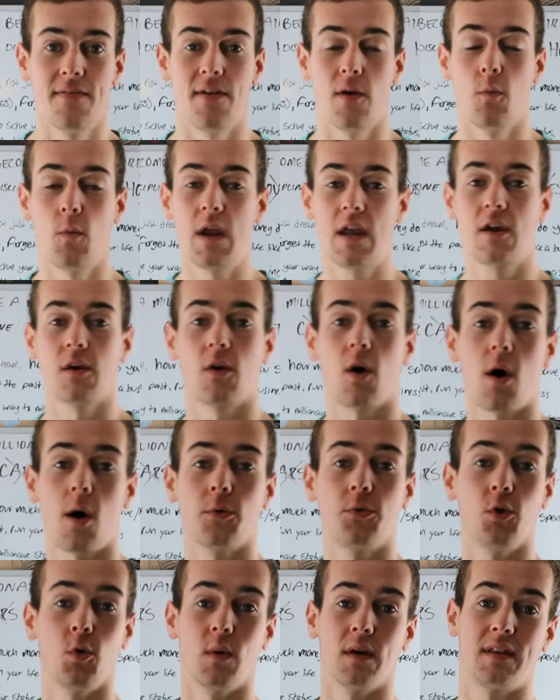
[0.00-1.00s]
then we could
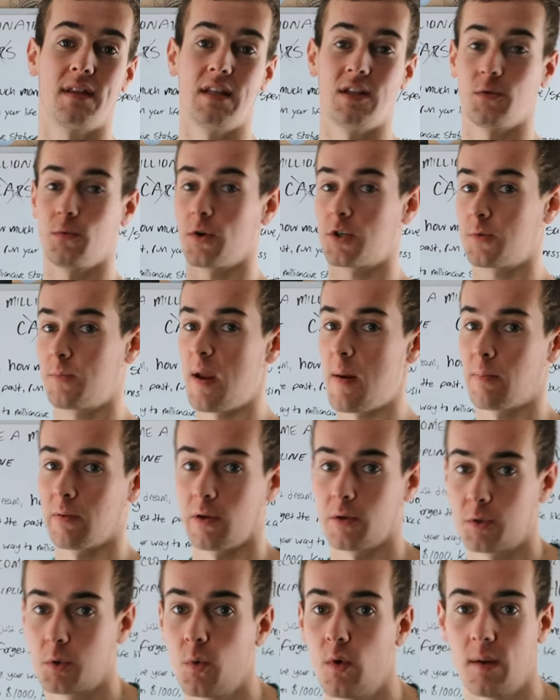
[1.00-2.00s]
all do what these rich
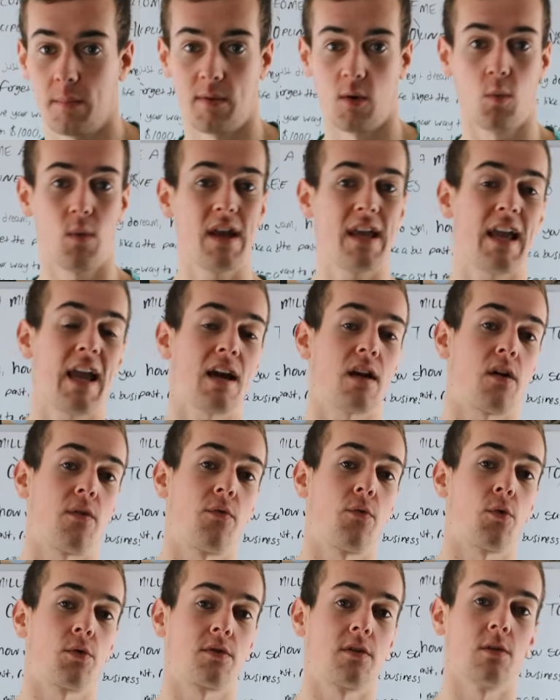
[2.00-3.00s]
people are doing, but we can't
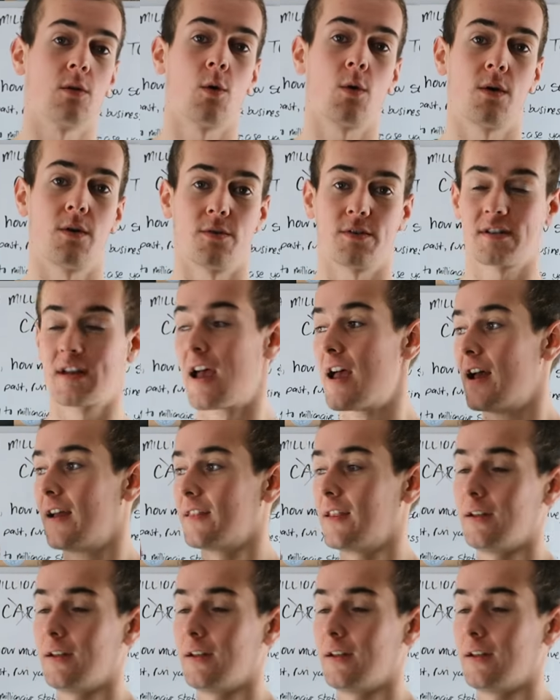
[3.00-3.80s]
afford the lawyers.